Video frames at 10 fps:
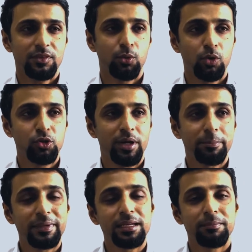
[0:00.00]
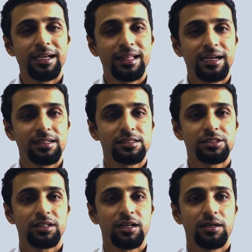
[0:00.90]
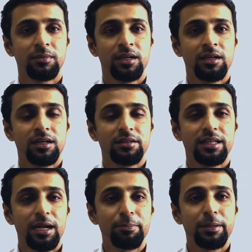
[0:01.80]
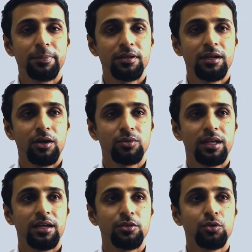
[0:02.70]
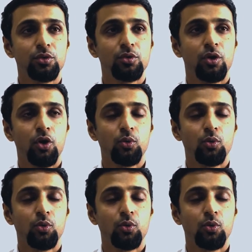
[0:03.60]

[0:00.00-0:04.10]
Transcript: What do I mean by that is, there are people out there who